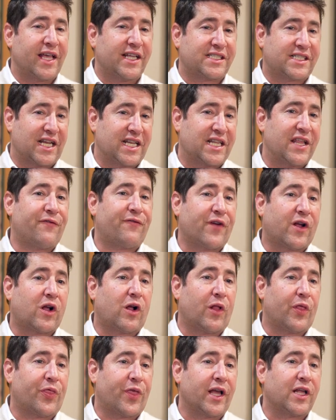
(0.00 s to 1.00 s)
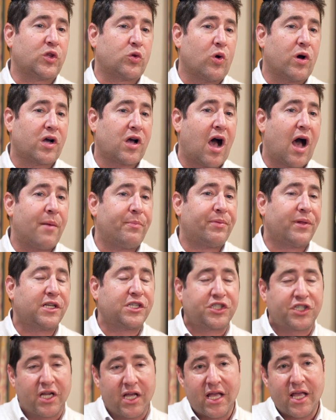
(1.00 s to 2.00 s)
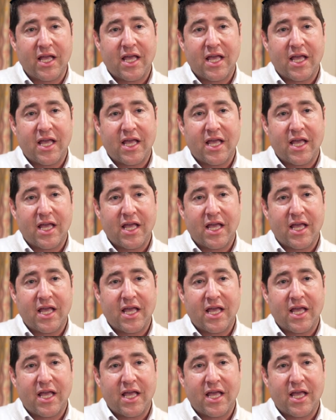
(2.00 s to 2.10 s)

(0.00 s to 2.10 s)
It's a difficult thing to accomplish.